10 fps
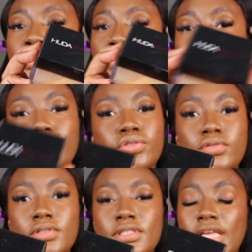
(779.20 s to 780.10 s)

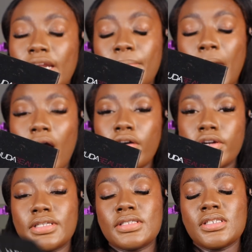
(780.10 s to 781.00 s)
Blue Setting
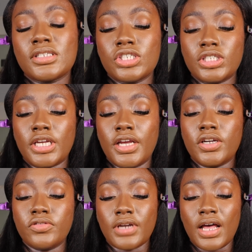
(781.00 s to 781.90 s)
Powder. This is the
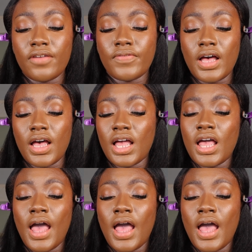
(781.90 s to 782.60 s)
shade Kunafa.